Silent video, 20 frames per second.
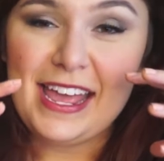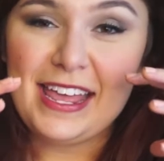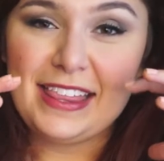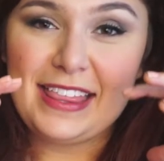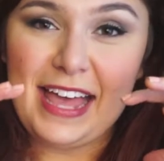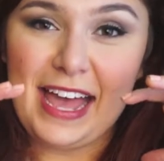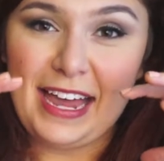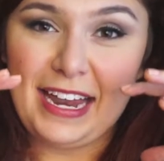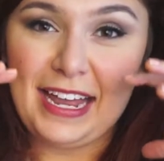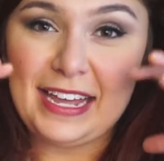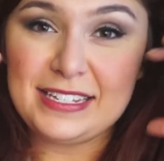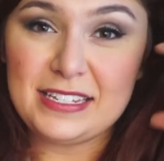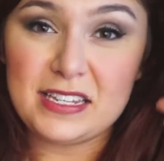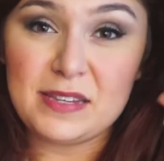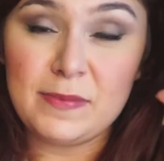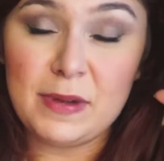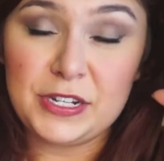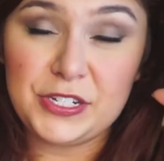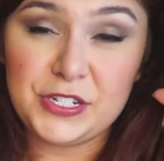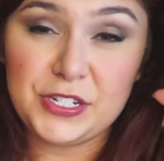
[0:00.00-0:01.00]
that it has a
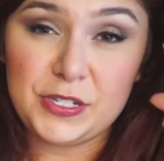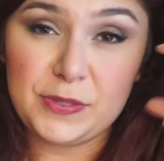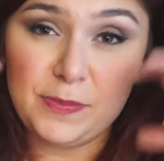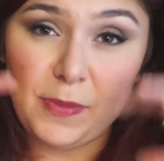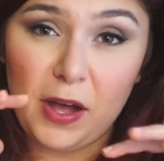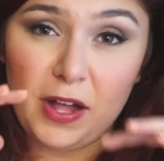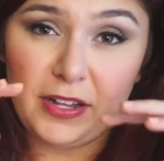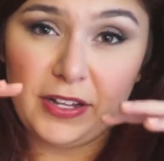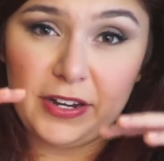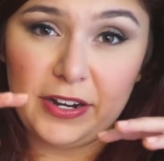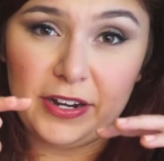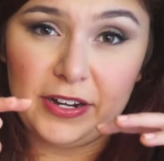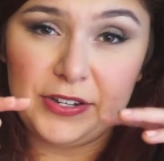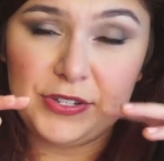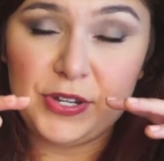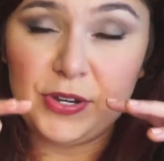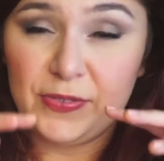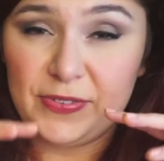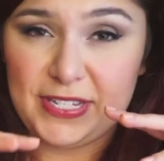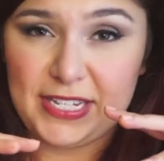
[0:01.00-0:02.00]
much smaller
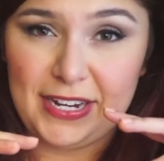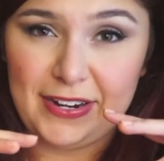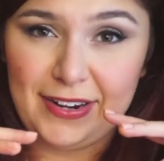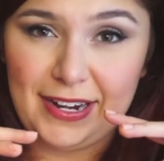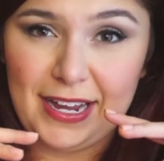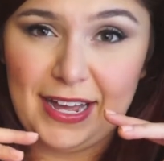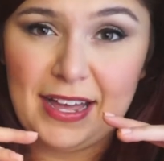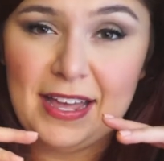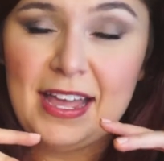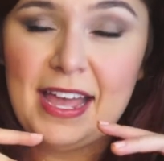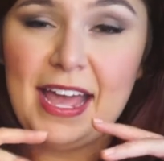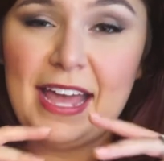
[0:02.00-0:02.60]
surface area,